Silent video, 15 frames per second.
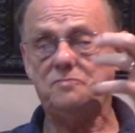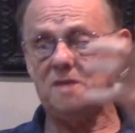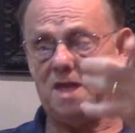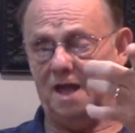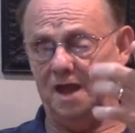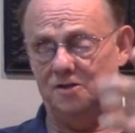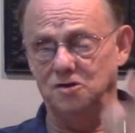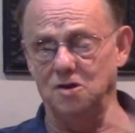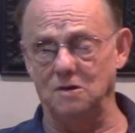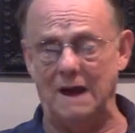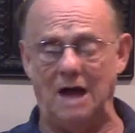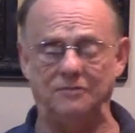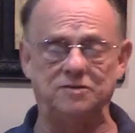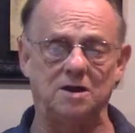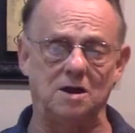and you're
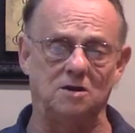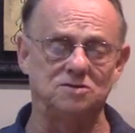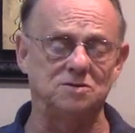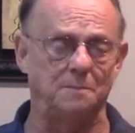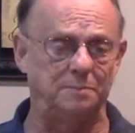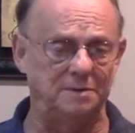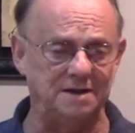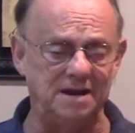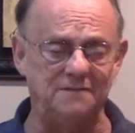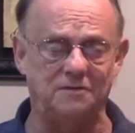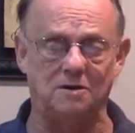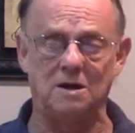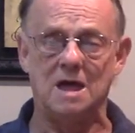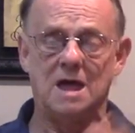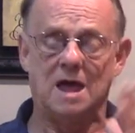out there as a
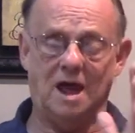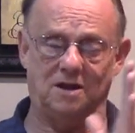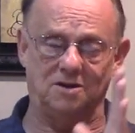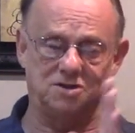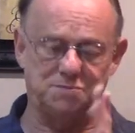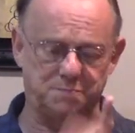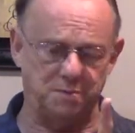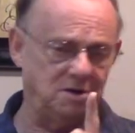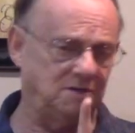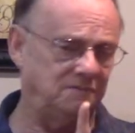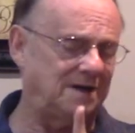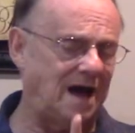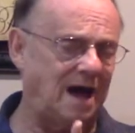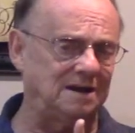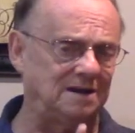believer and the Spirit of
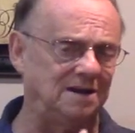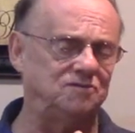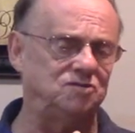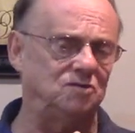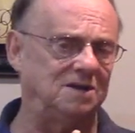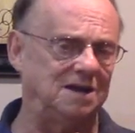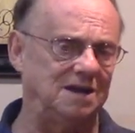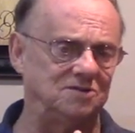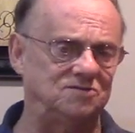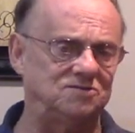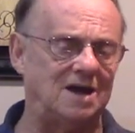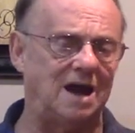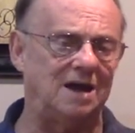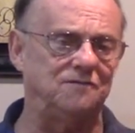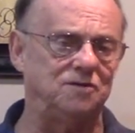God lives on the
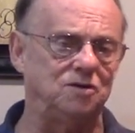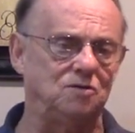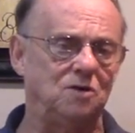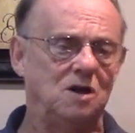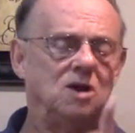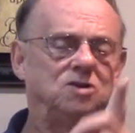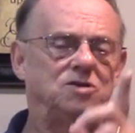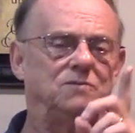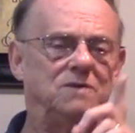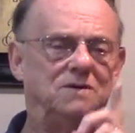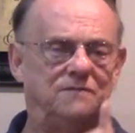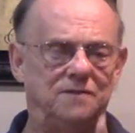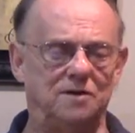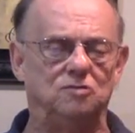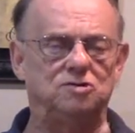inside of you to
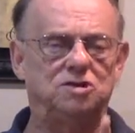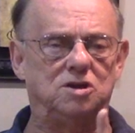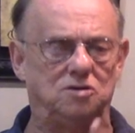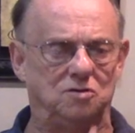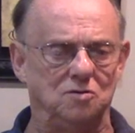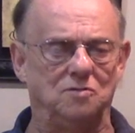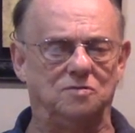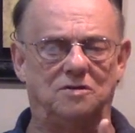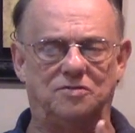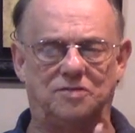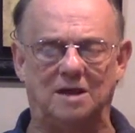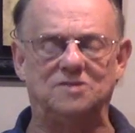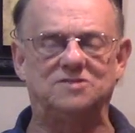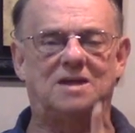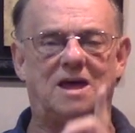reveal to you the
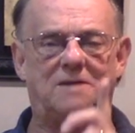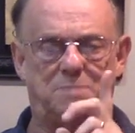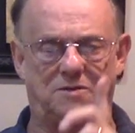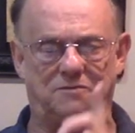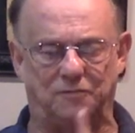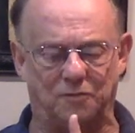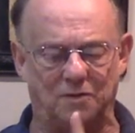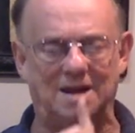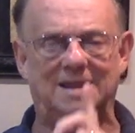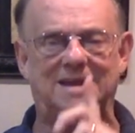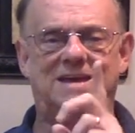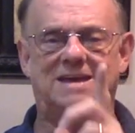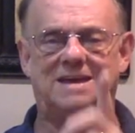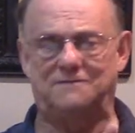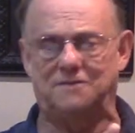things that have been
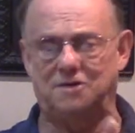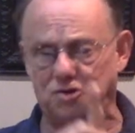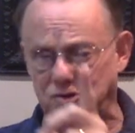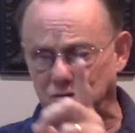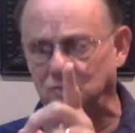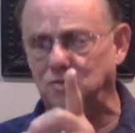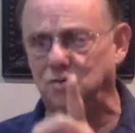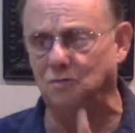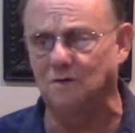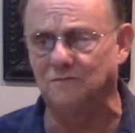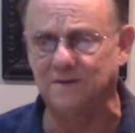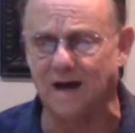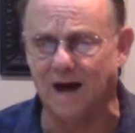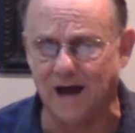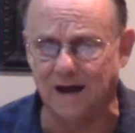freely given to you of
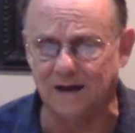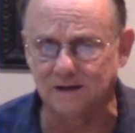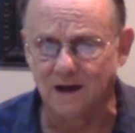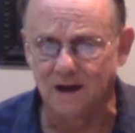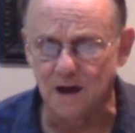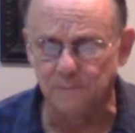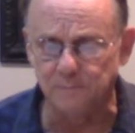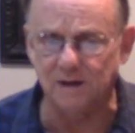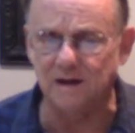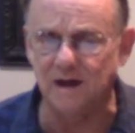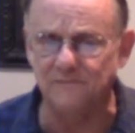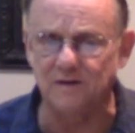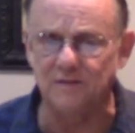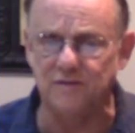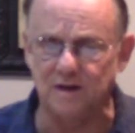God,
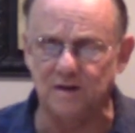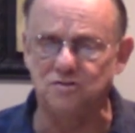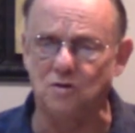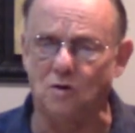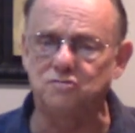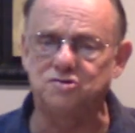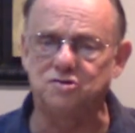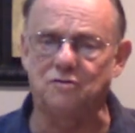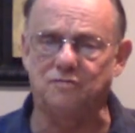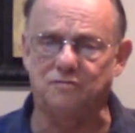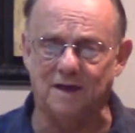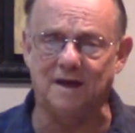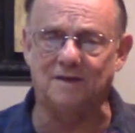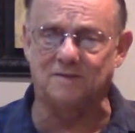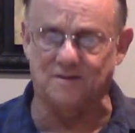beloved, then don't you
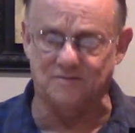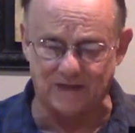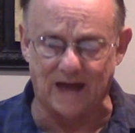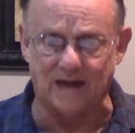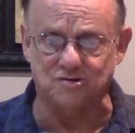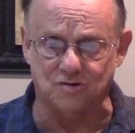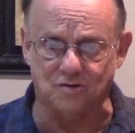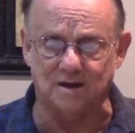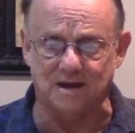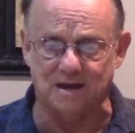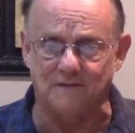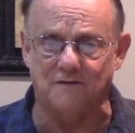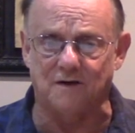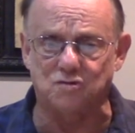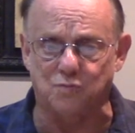think that that's going to
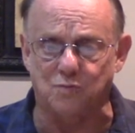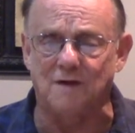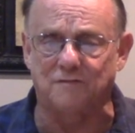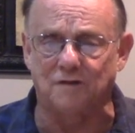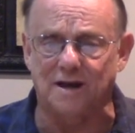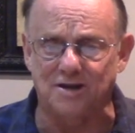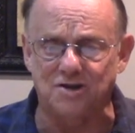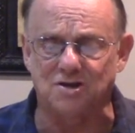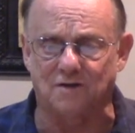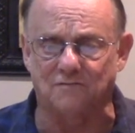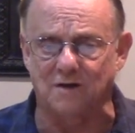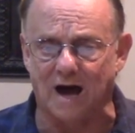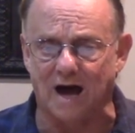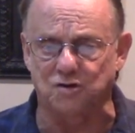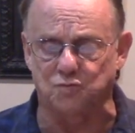give us revelation of
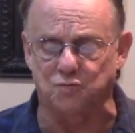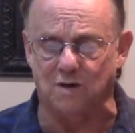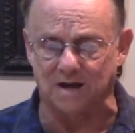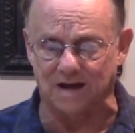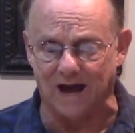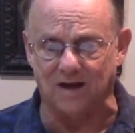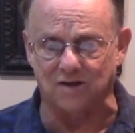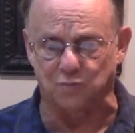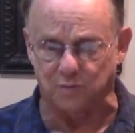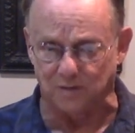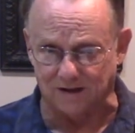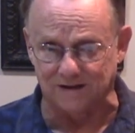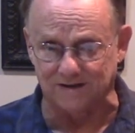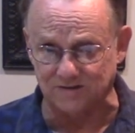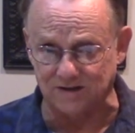God's what God's
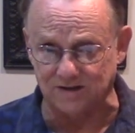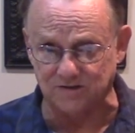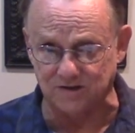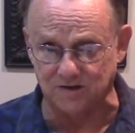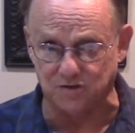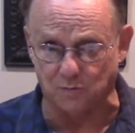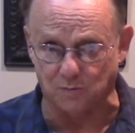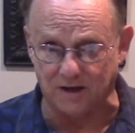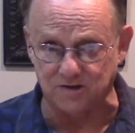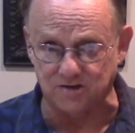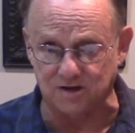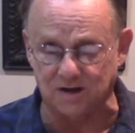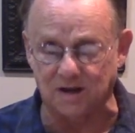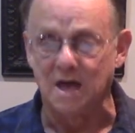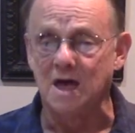will is in a
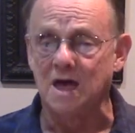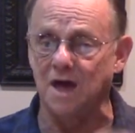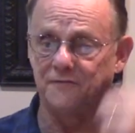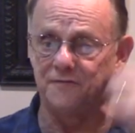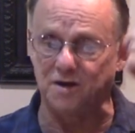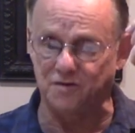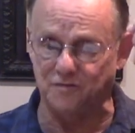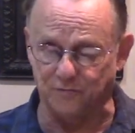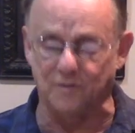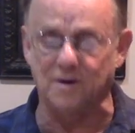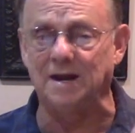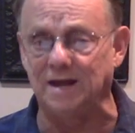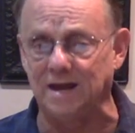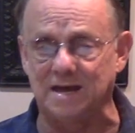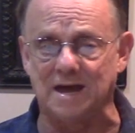situation? If He's
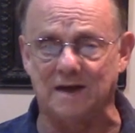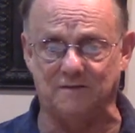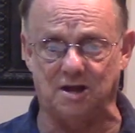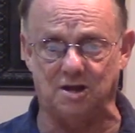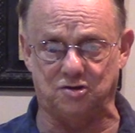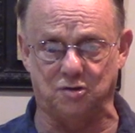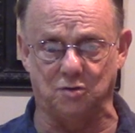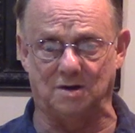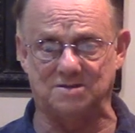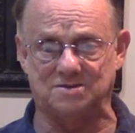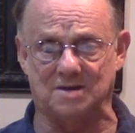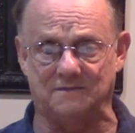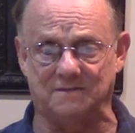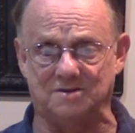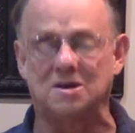freely given it to us
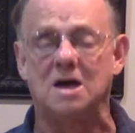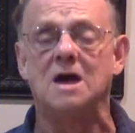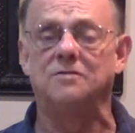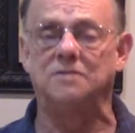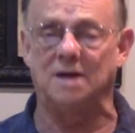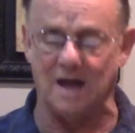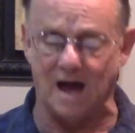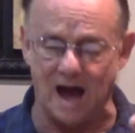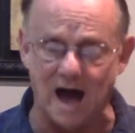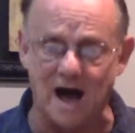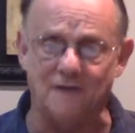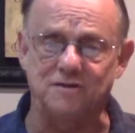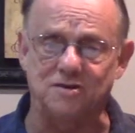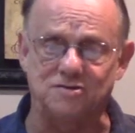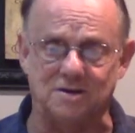of us, then
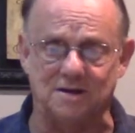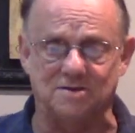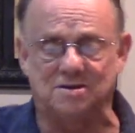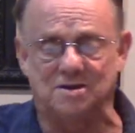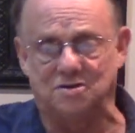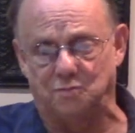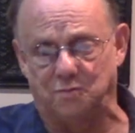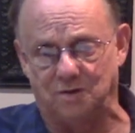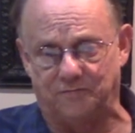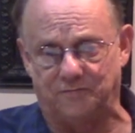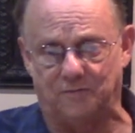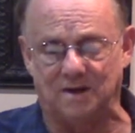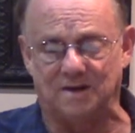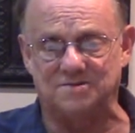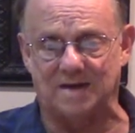obviously it's His will
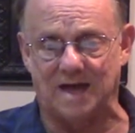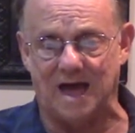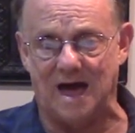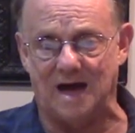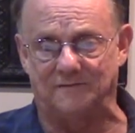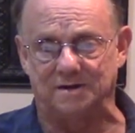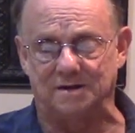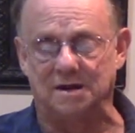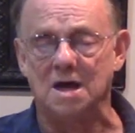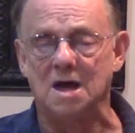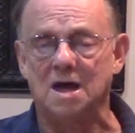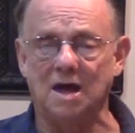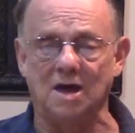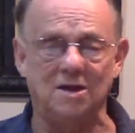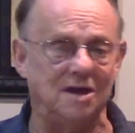for us to have it.
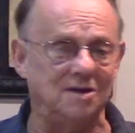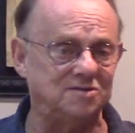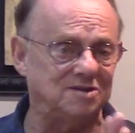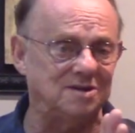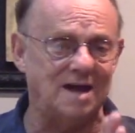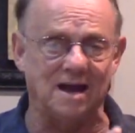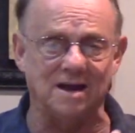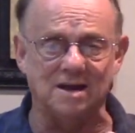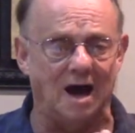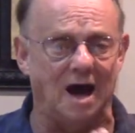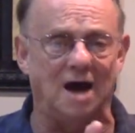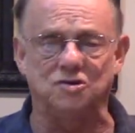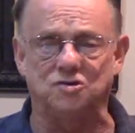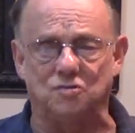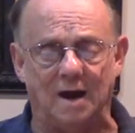It's not
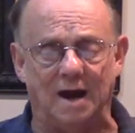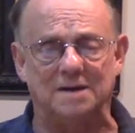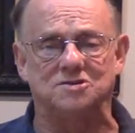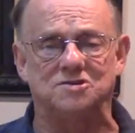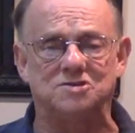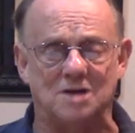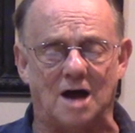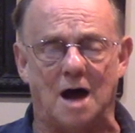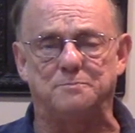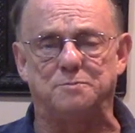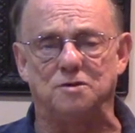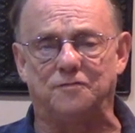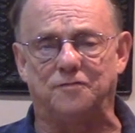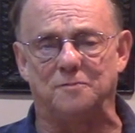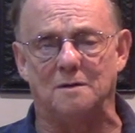God trying to stop
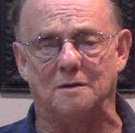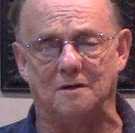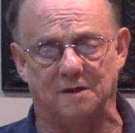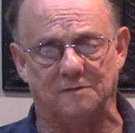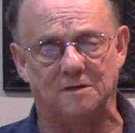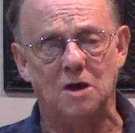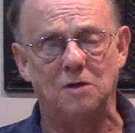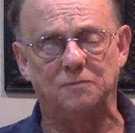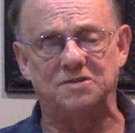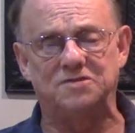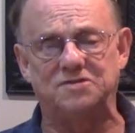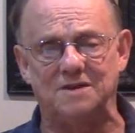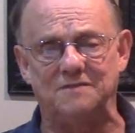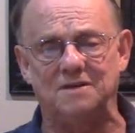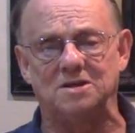you from
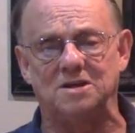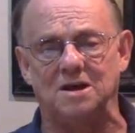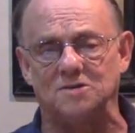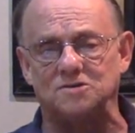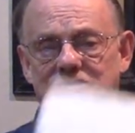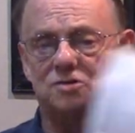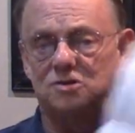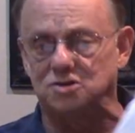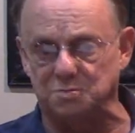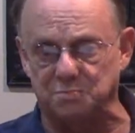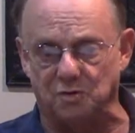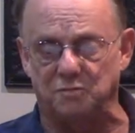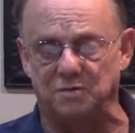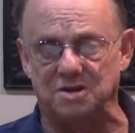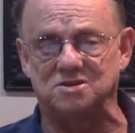receiving the
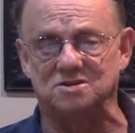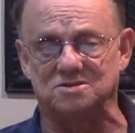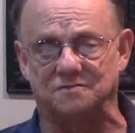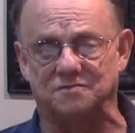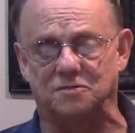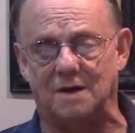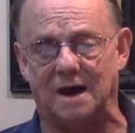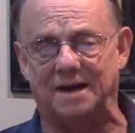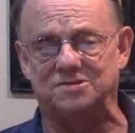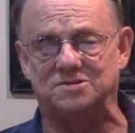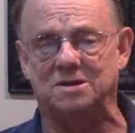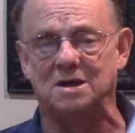unsearchable riches of Christ.